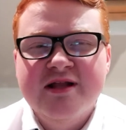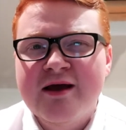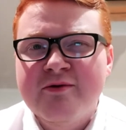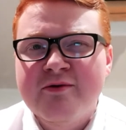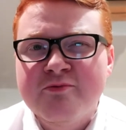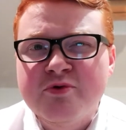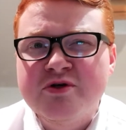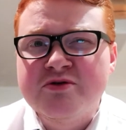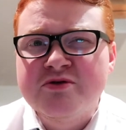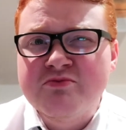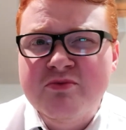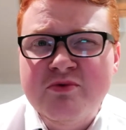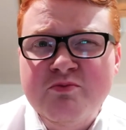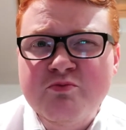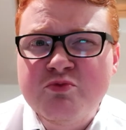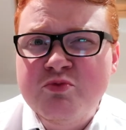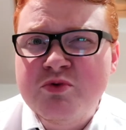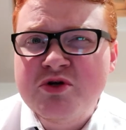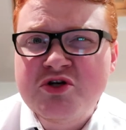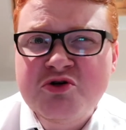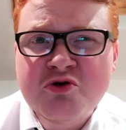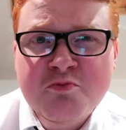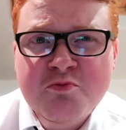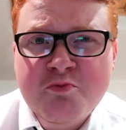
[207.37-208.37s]
Like, we
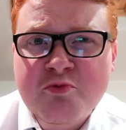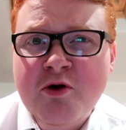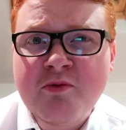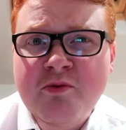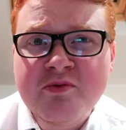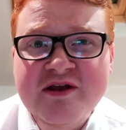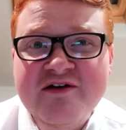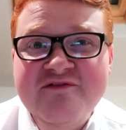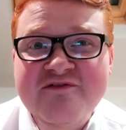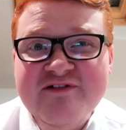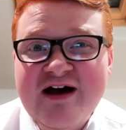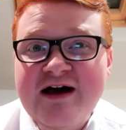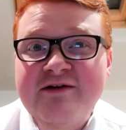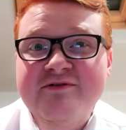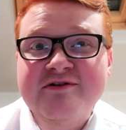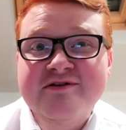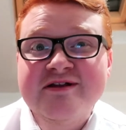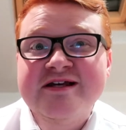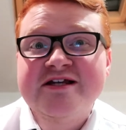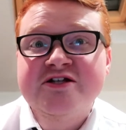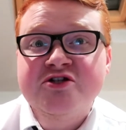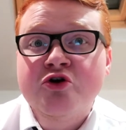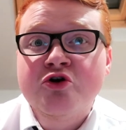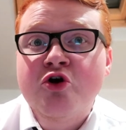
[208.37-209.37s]
should probably have found at
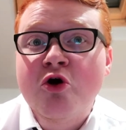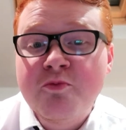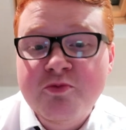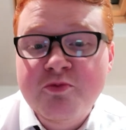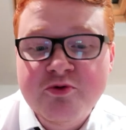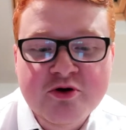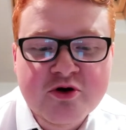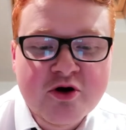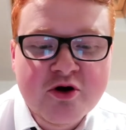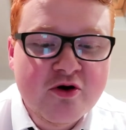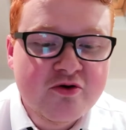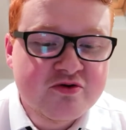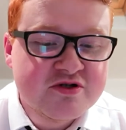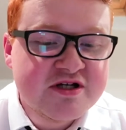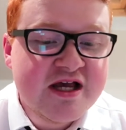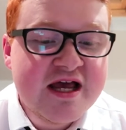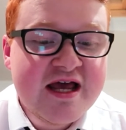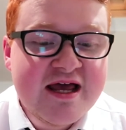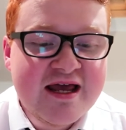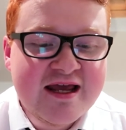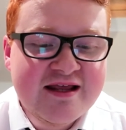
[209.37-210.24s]
least a couple of goals